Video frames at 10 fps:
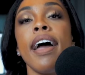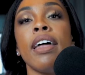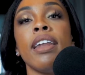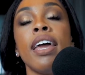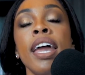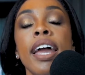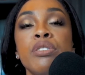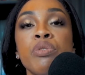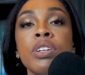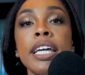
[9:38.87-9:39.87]
And
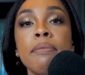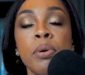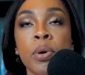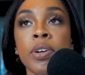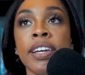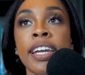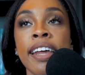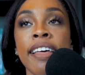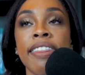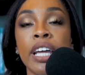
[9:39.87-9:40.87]
it's really important
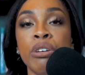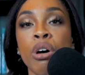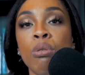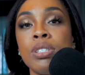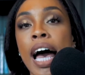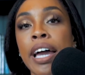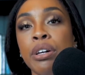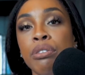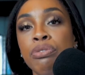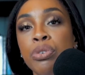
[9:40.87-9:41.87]
that you don't tie
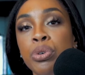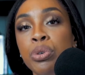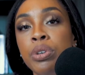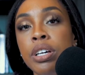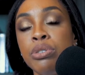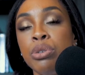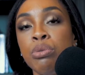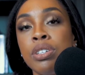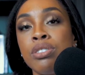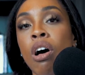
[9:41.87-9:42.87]
your food to
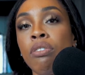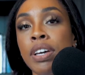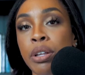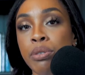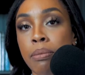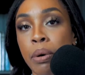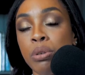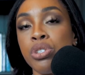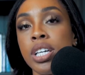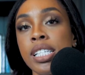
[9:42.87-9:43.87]
resolving those
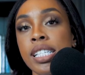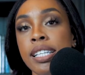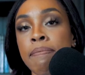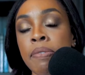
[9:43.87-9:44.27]
emotions,